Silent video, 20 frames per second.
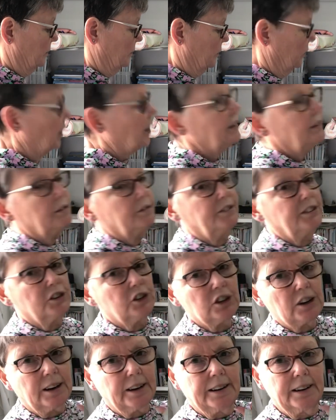The Ilford
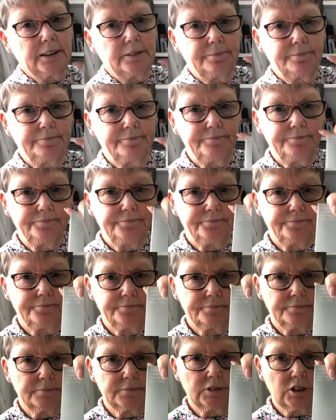jacket.
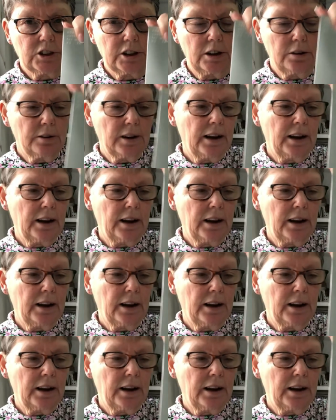So